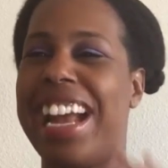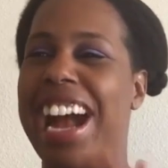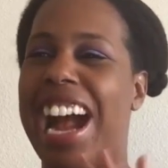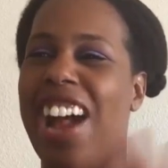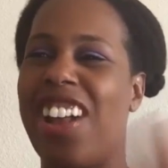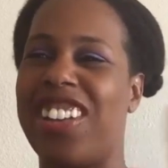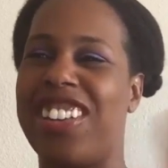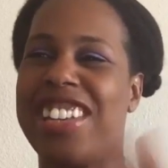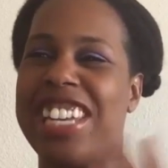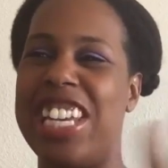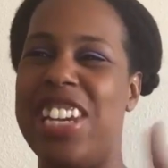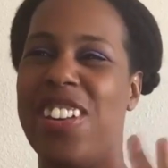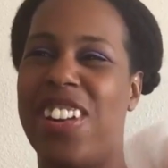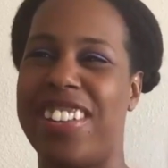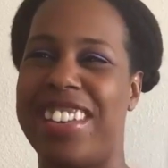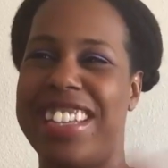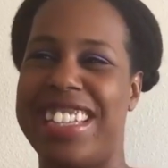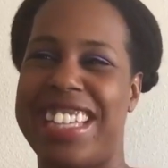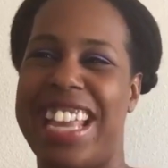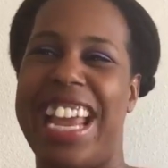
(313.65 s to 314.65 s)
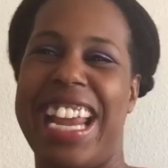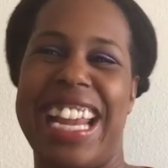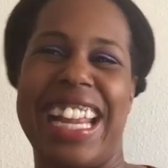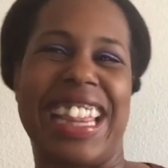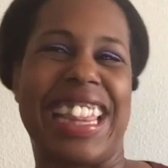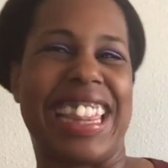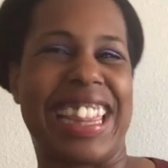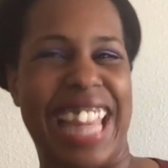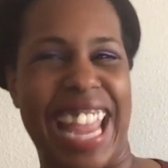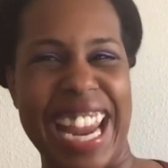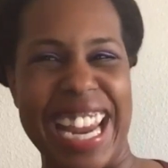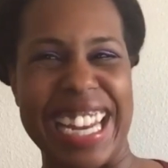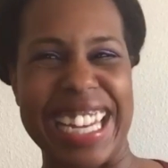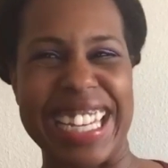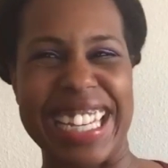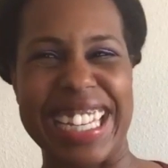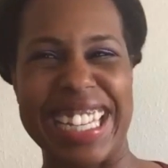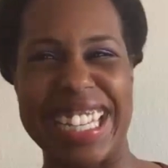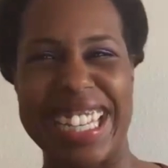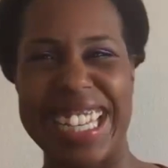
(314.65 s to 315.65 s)
I'll see you on the site.
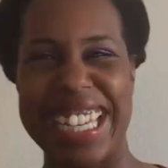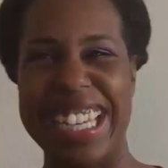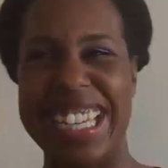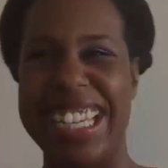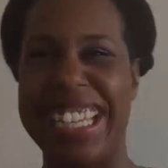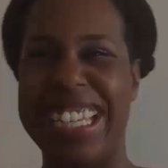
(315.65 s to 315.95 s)
Thanks.